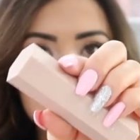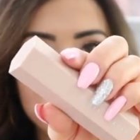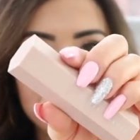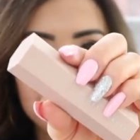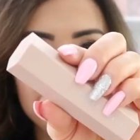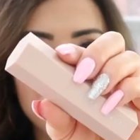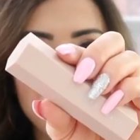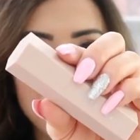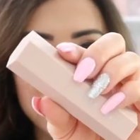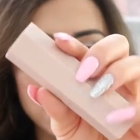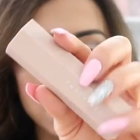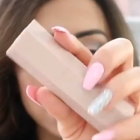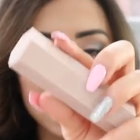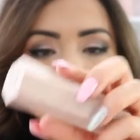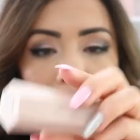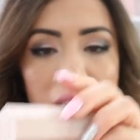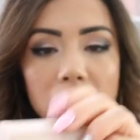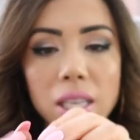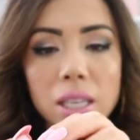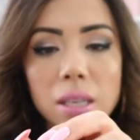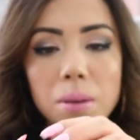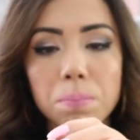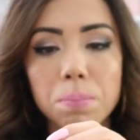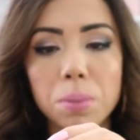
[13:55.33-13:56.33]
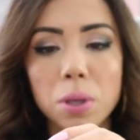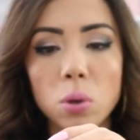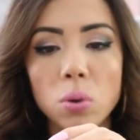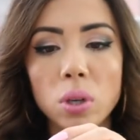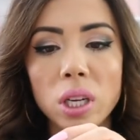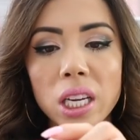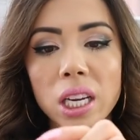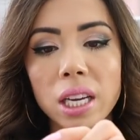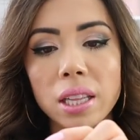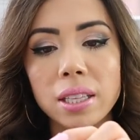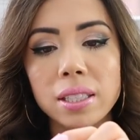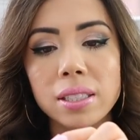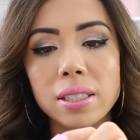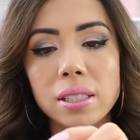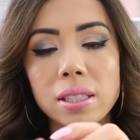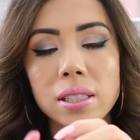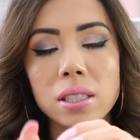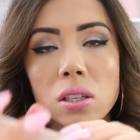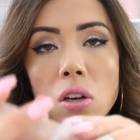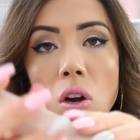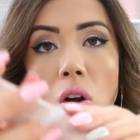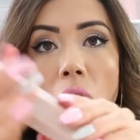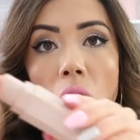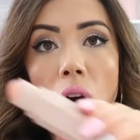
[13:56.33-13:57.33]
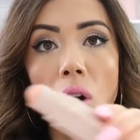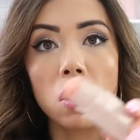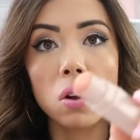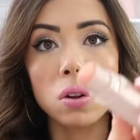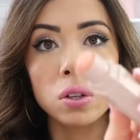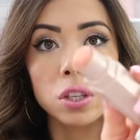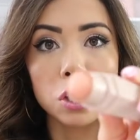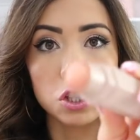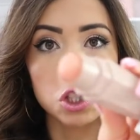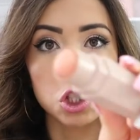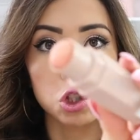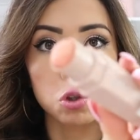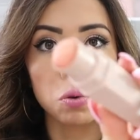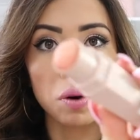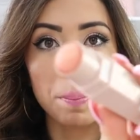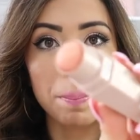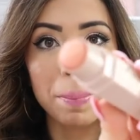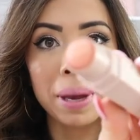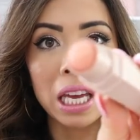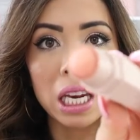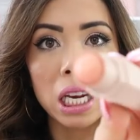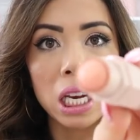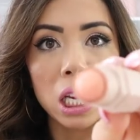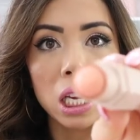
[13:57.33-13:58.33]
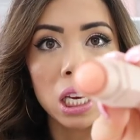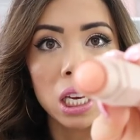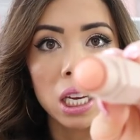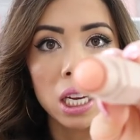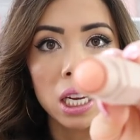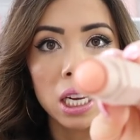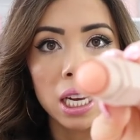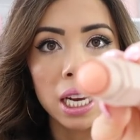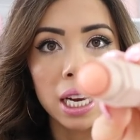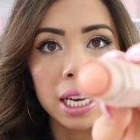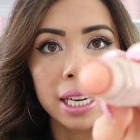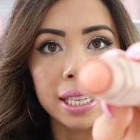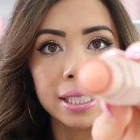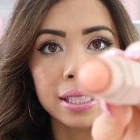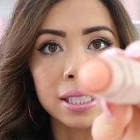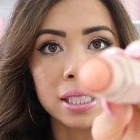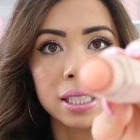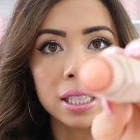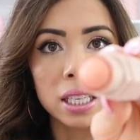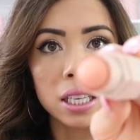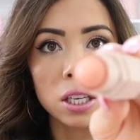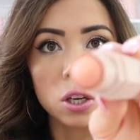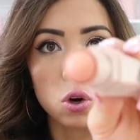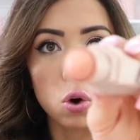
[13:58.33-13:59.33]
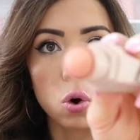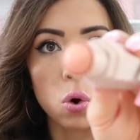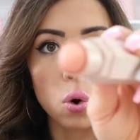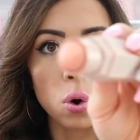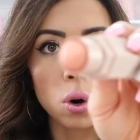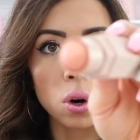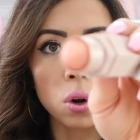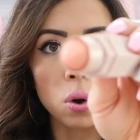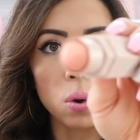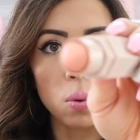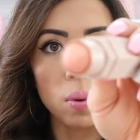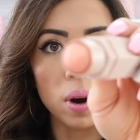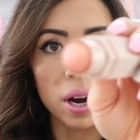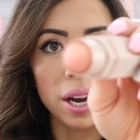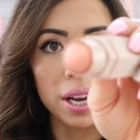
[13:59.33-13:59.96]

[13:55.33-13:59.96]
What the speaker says: is the Fenty Beauty, and this is called Trippin', and it's the coral